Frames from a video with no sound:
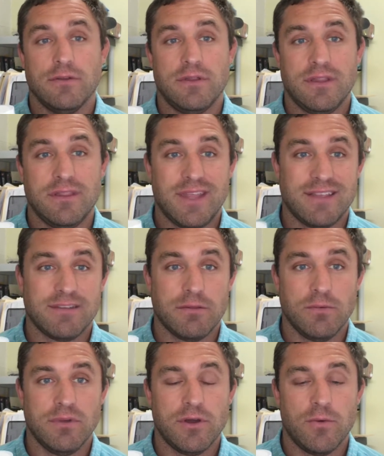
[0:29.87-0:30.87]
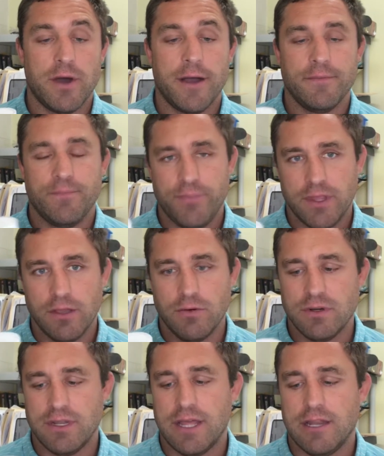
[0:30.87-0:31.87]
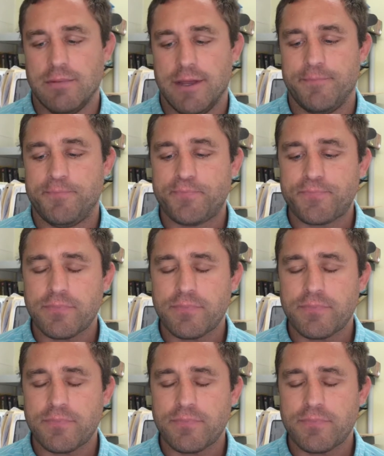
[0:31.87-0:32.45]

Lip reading: and that's something we don't want. I can go into that in a bit.